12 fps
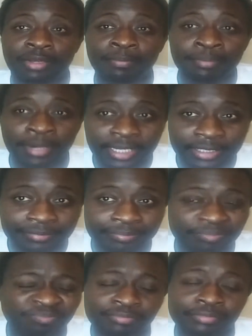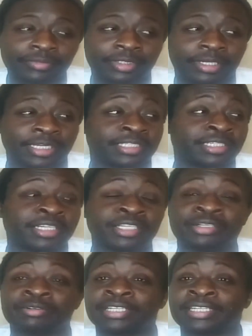But it's good to
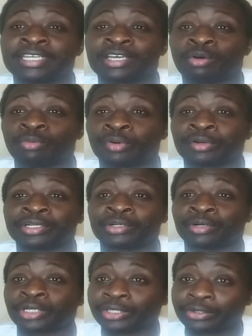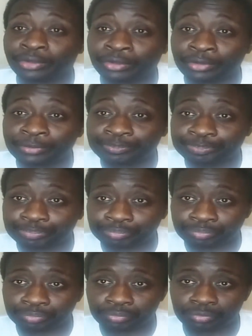know that they are working on a cure
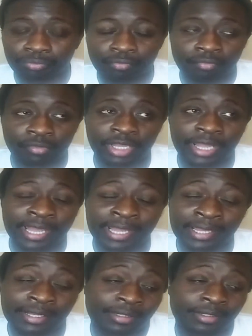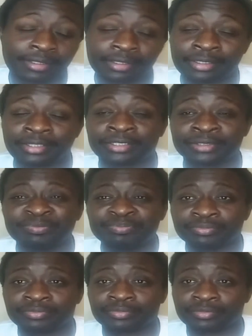and
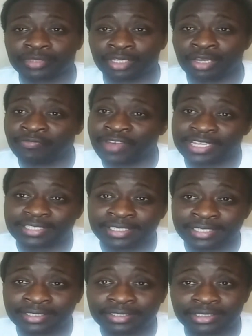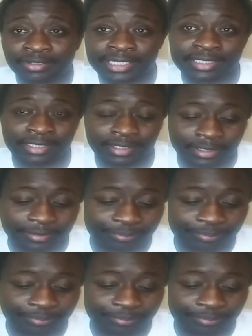a vaccine, so that's good.